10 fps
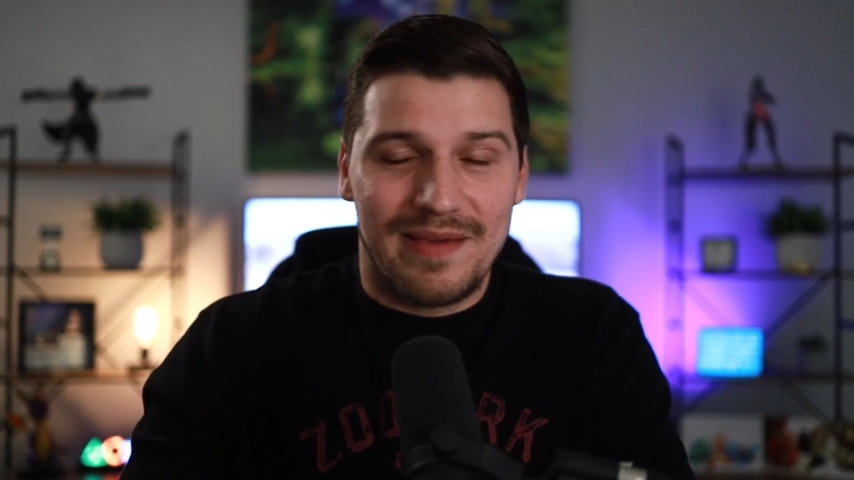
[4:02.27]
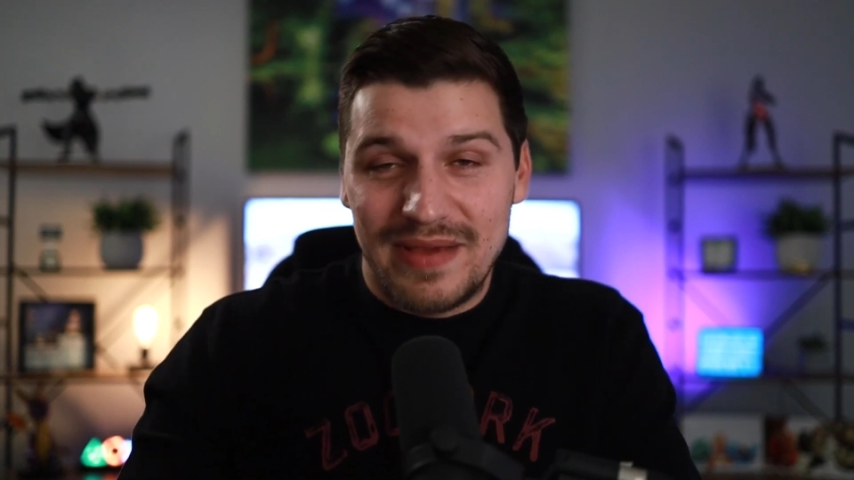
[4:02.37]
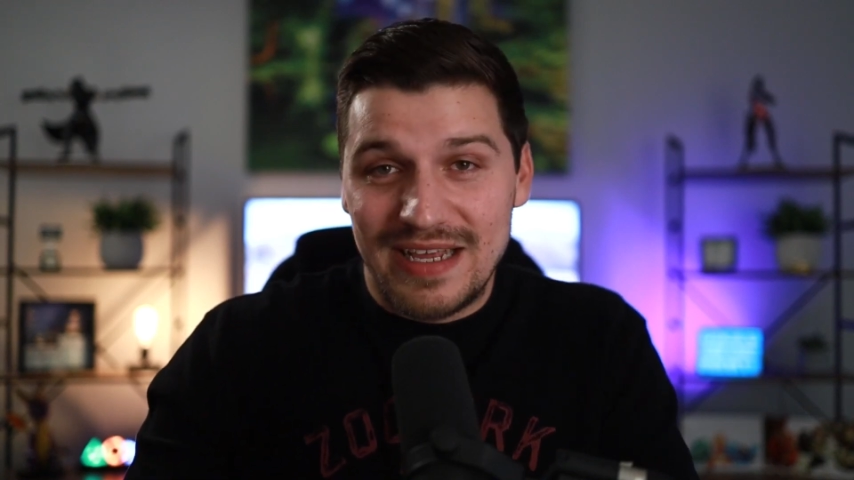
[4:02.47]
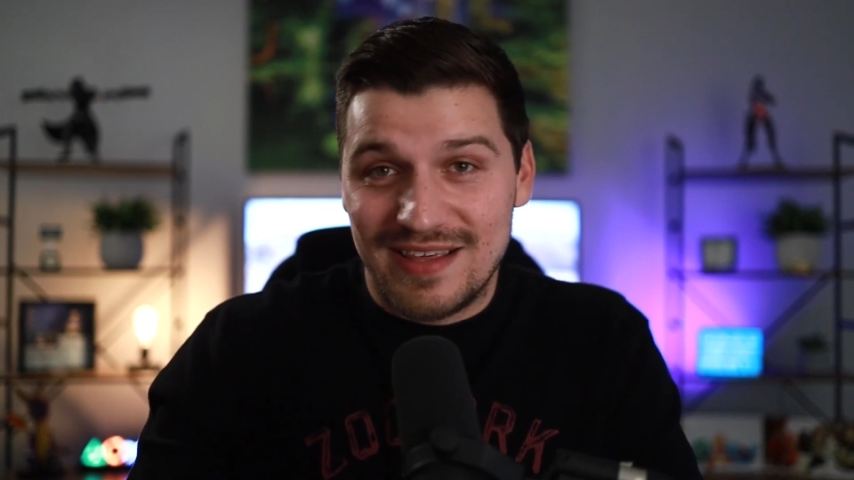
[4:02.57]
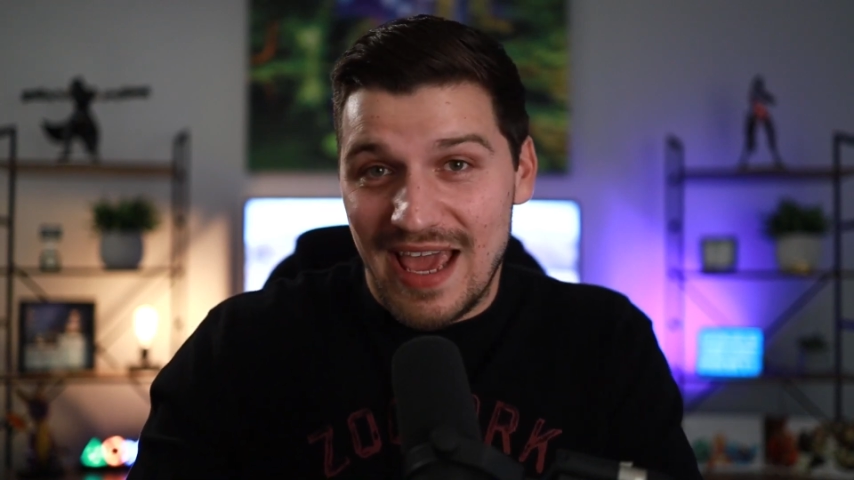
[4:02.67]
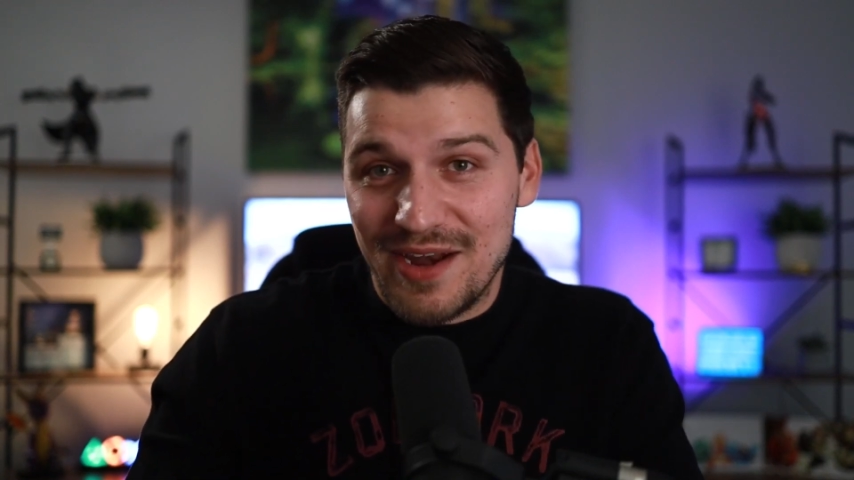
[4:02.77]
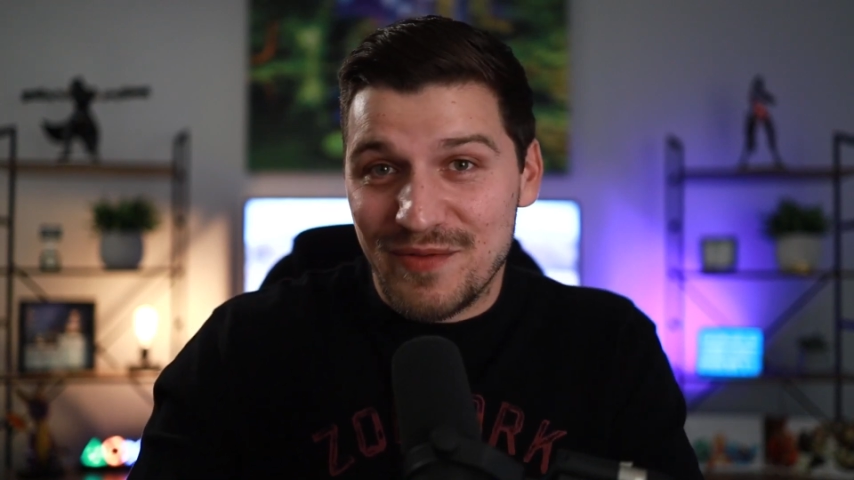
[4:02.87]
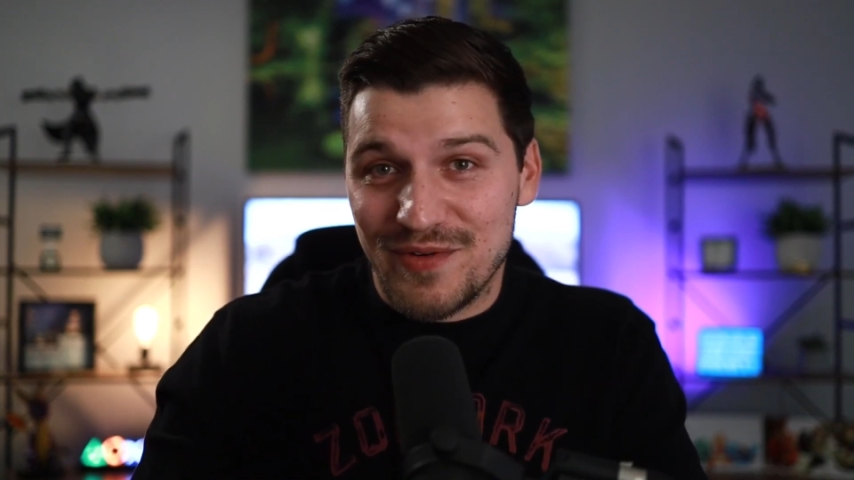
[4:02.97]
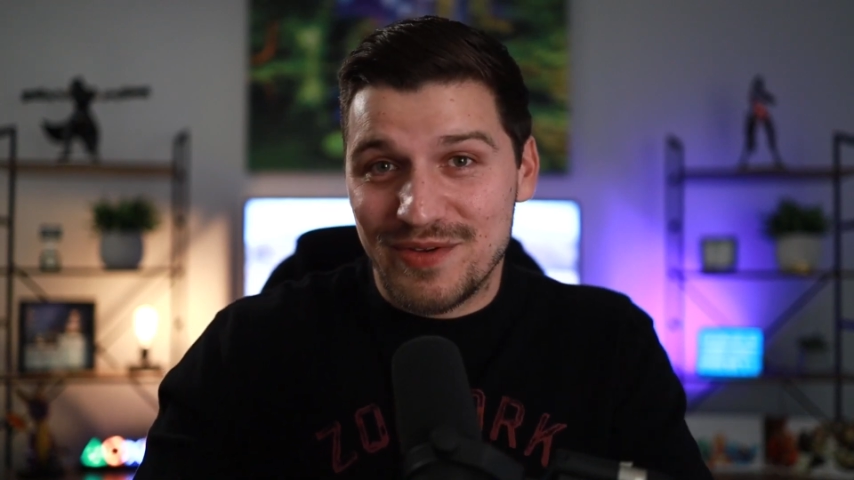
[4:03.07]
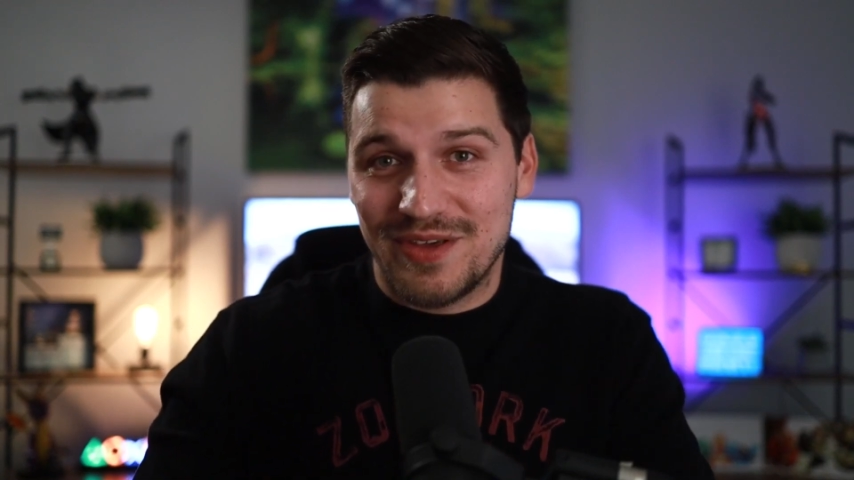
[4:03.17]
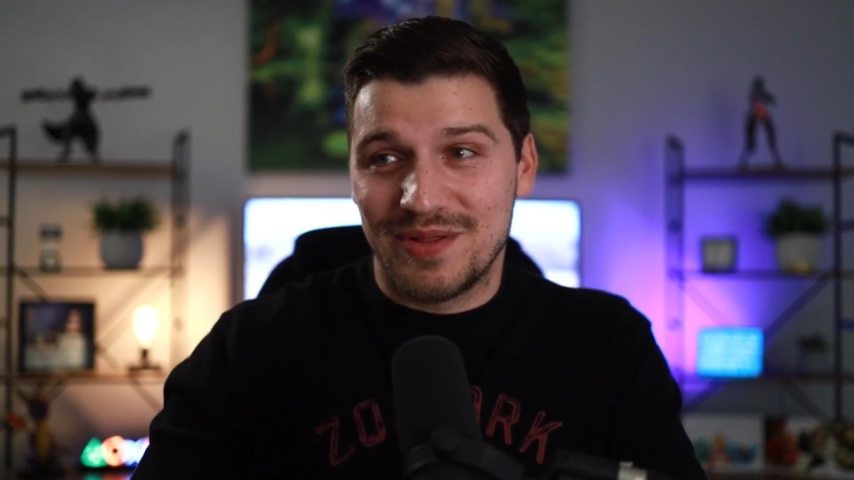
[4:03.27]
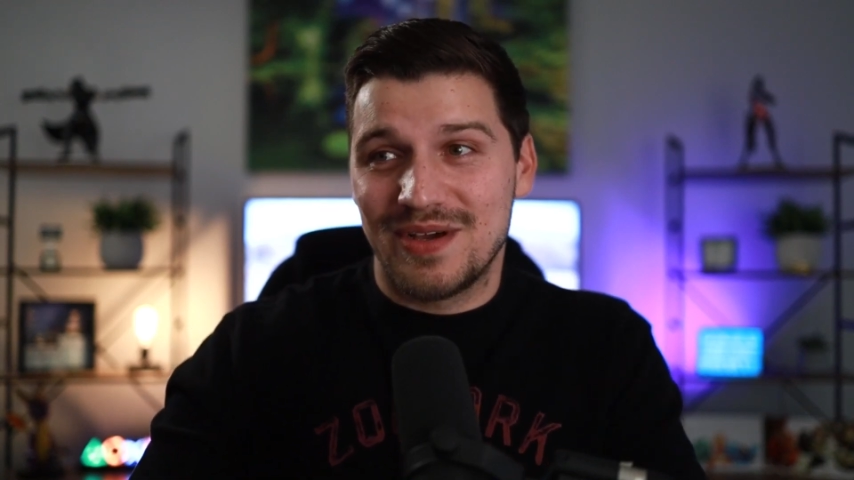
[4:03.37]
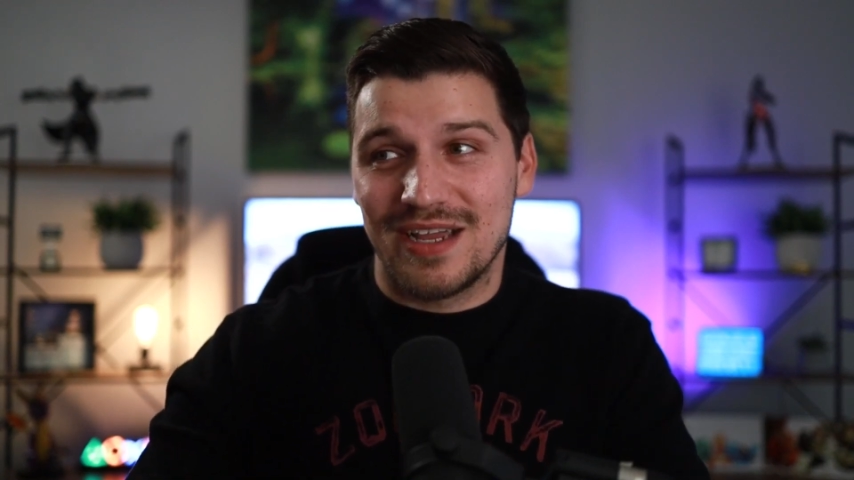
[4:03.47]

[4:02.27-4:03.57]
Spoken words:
I've been a skater for so long,